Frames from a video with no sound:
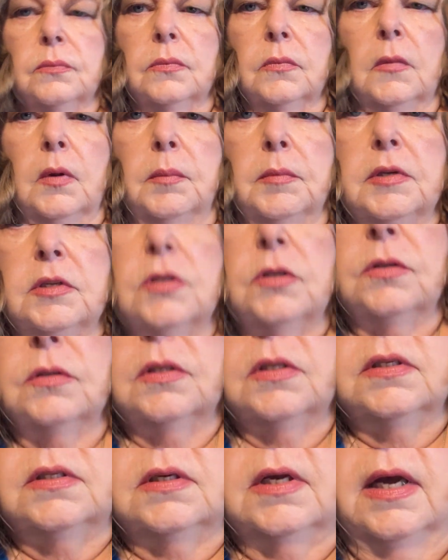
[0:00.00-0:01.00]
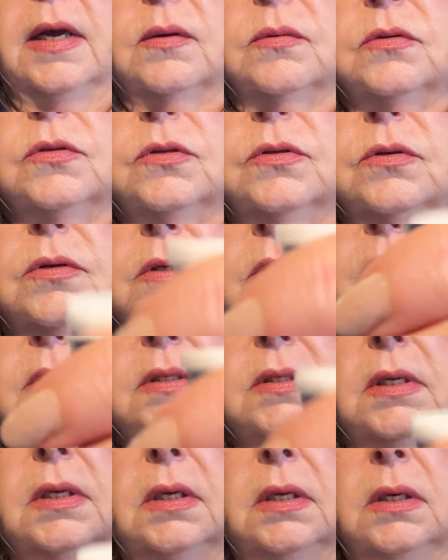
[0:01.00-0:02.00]
Let me turn this down so you can
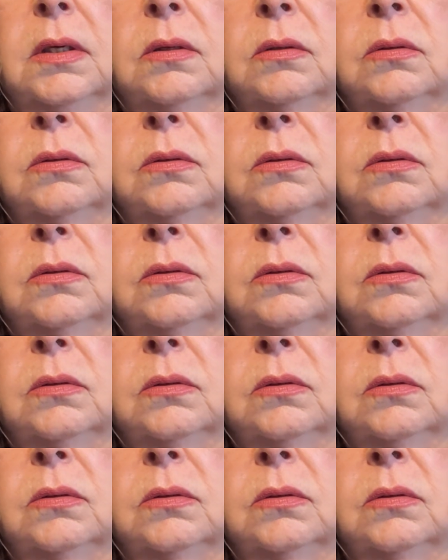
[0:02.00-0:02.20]
see.